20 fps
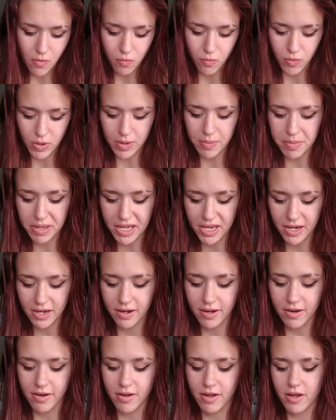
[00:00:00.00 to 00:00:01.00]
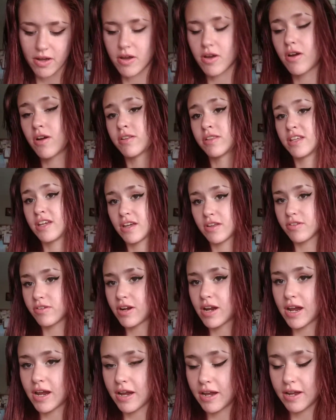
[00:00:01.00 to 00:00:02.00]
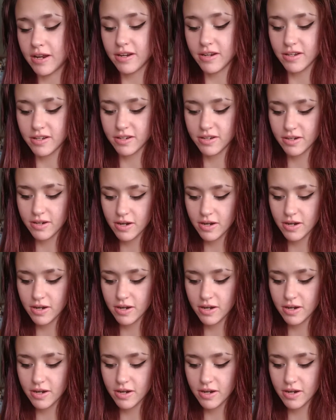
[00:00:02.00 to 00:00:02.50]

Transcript: Women, on the other hand,